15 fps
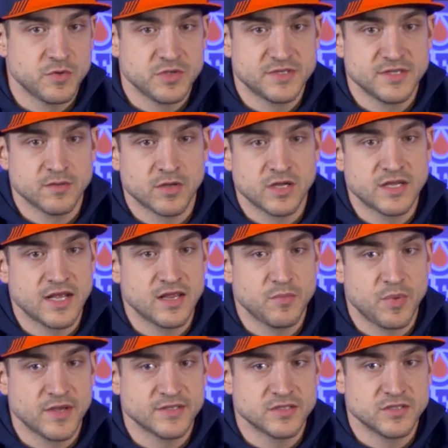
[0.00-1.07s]
When you see them on a daily
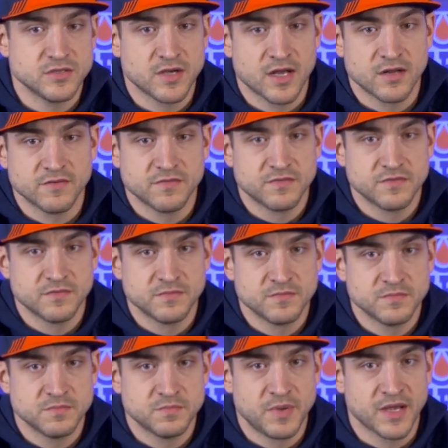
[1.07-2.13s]
basis, you kind of
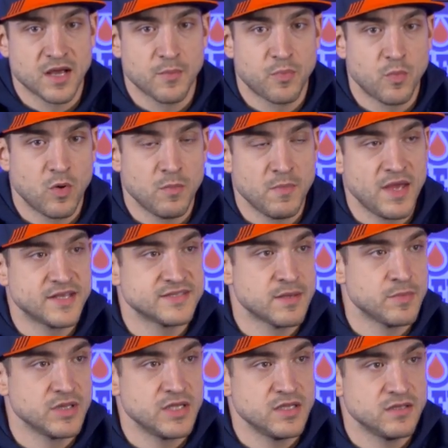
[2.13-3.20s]
pick up what makes
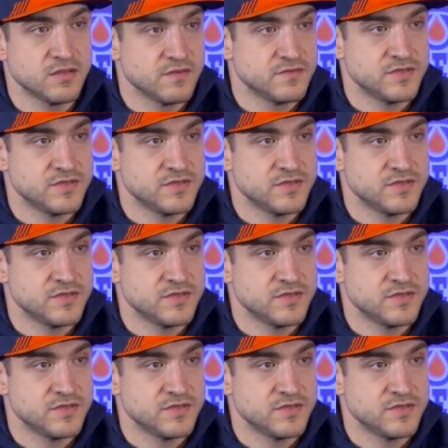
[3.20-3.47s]
them elite.